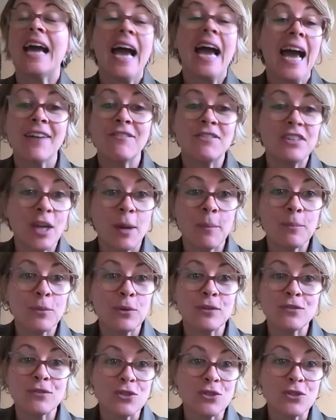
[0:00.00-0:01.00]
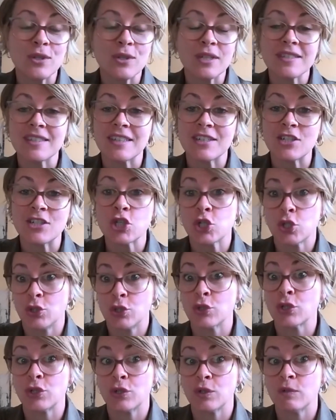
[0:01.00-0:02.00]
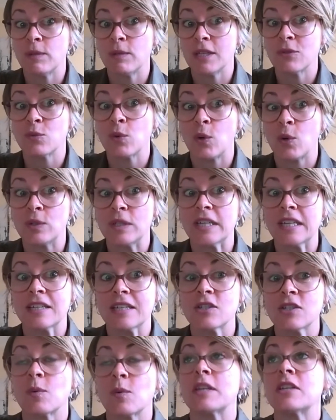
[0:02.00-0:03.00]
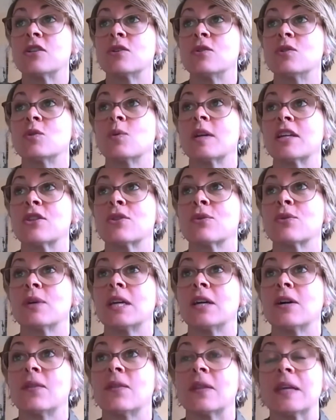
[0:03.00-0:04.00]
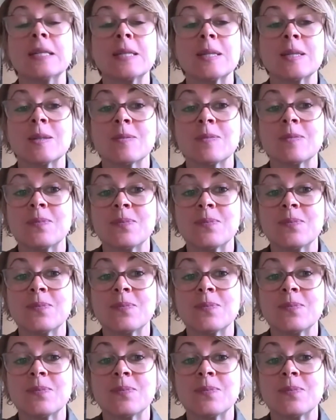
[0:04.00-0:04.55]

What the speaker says: have a number of students that should or could be enrolling in 22-23 on this.